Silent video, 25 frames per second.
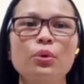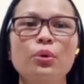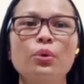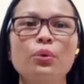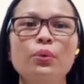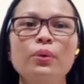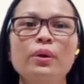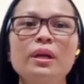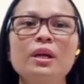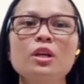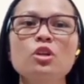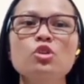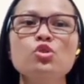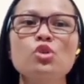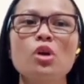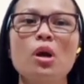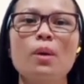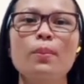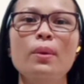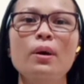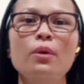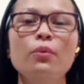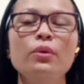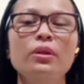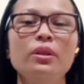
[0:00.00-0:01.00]
Korean
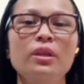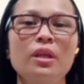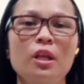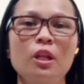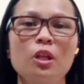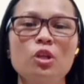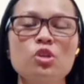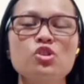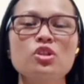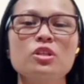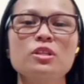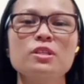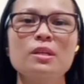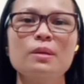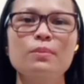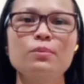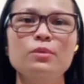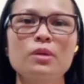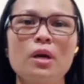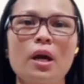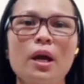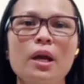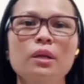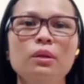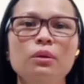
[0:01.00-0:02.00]
Drama with English
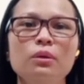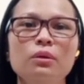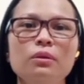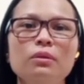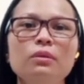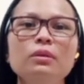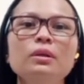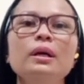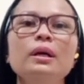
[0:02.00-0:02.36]
Subtitle